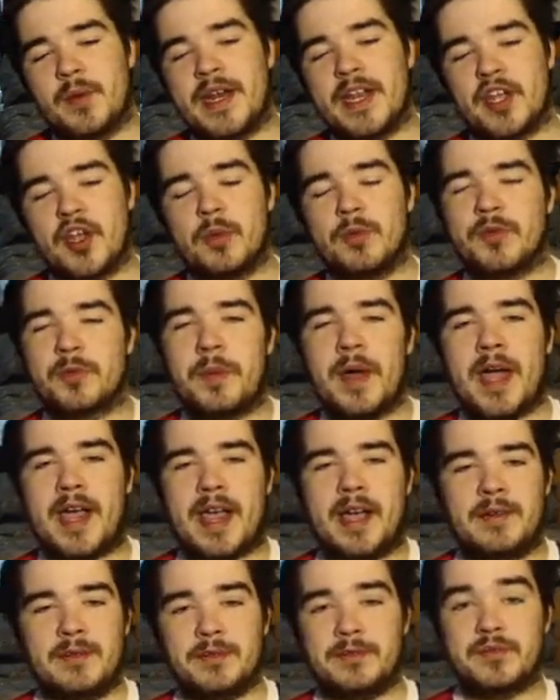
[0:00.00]
when he comes back,
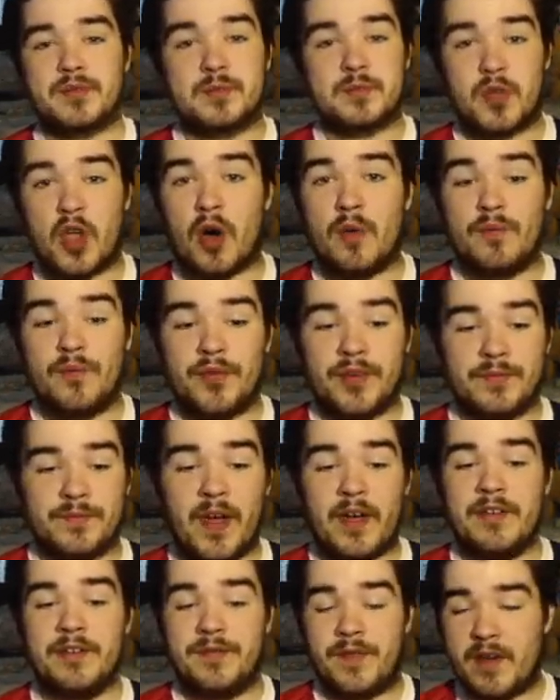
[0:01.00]
I'm confident,
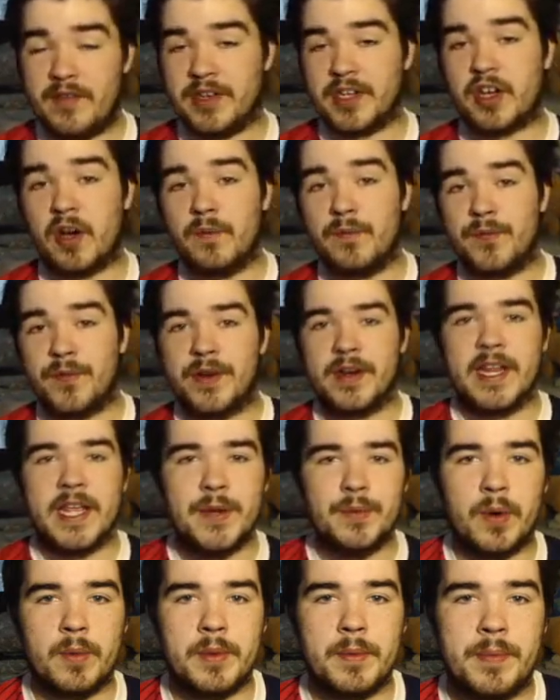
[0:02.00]
very, very confident, he
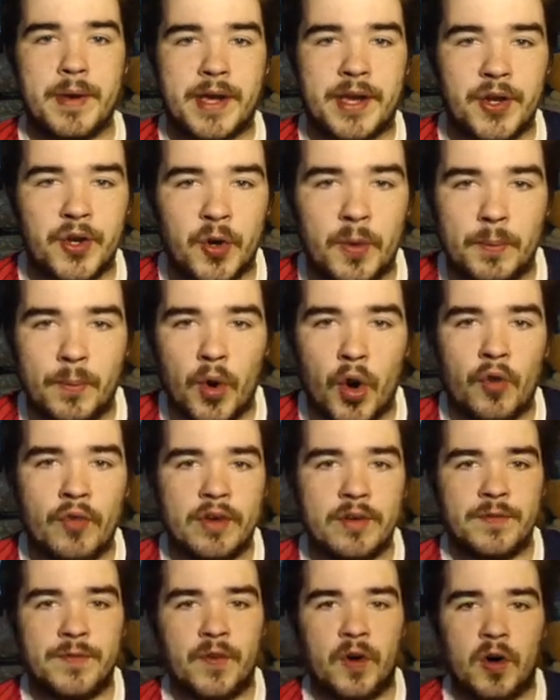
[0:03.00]
will be picking up more
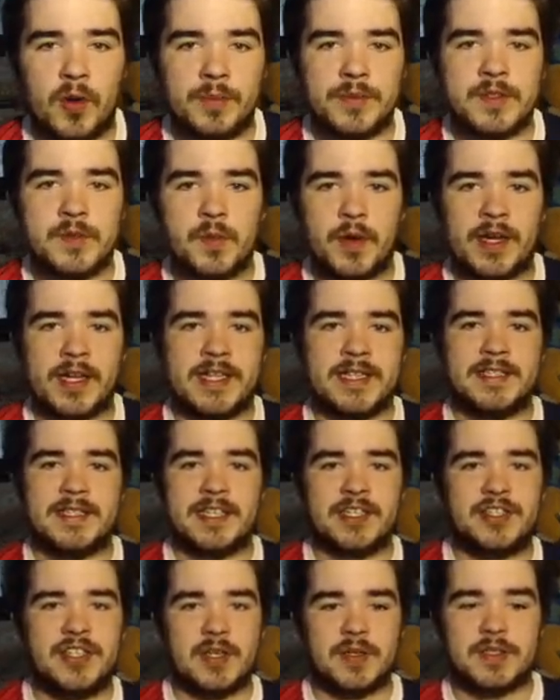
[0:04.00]
informs while he's
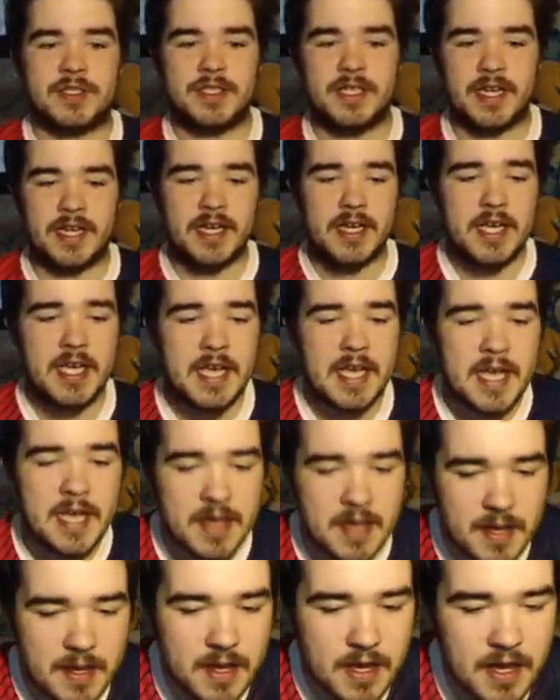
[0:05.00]
at Chelsea there.
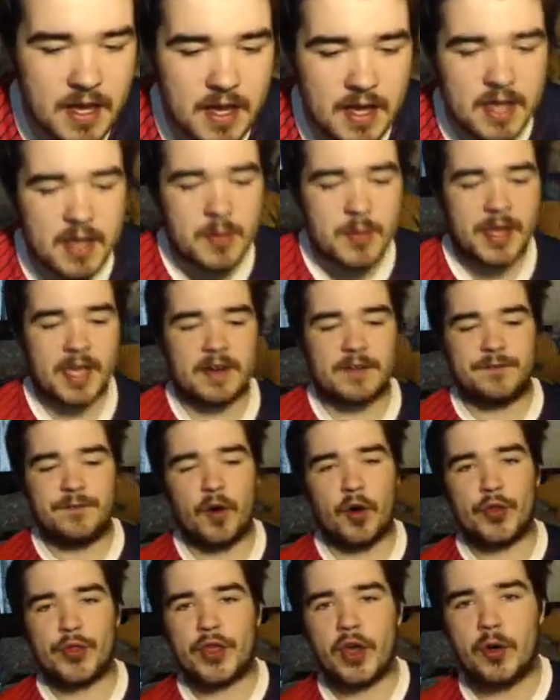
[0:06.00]
We got the
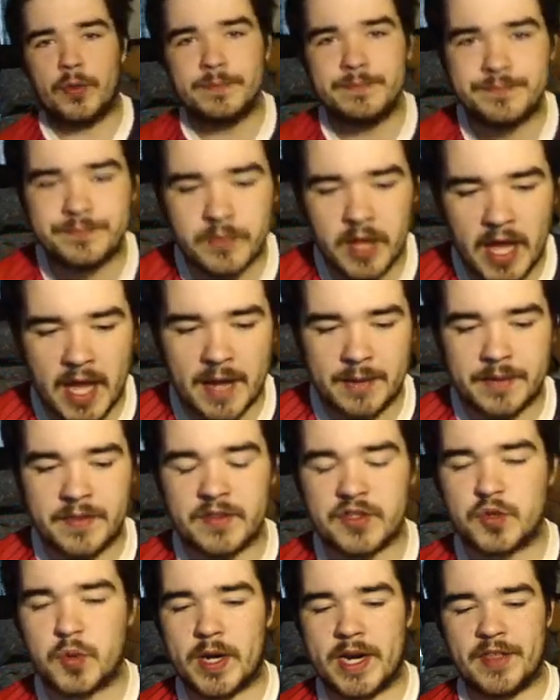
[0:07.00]
4th goal in
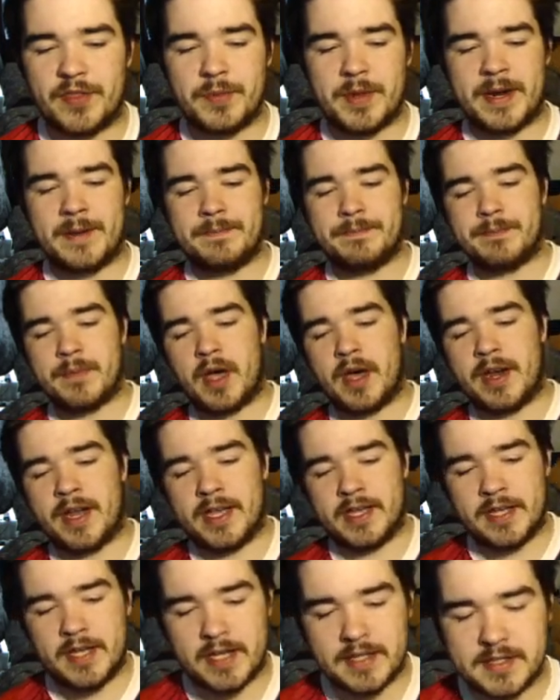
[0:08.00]
the 20th minute.
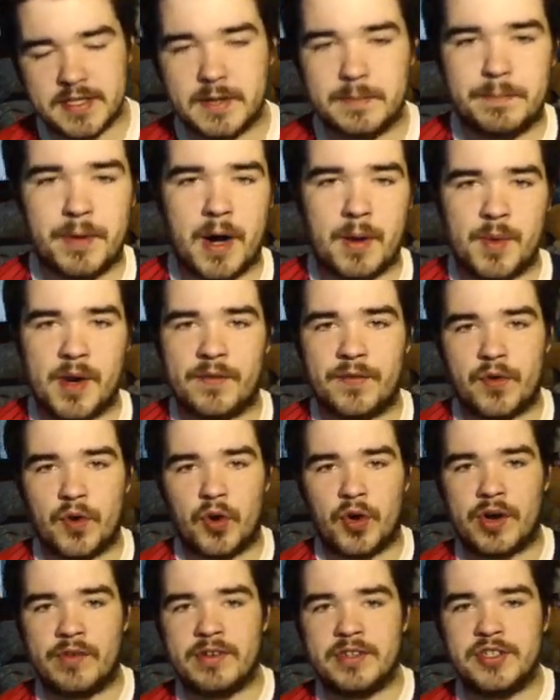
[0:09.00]
Mane into the bottom left
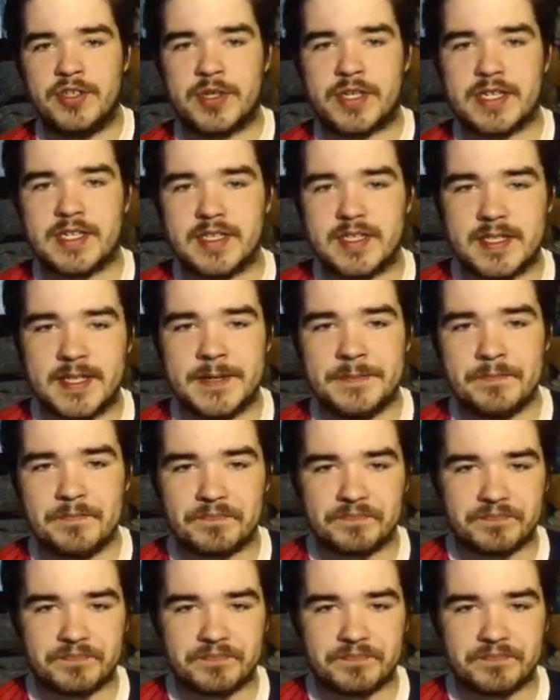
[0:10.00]
corner, as you can see.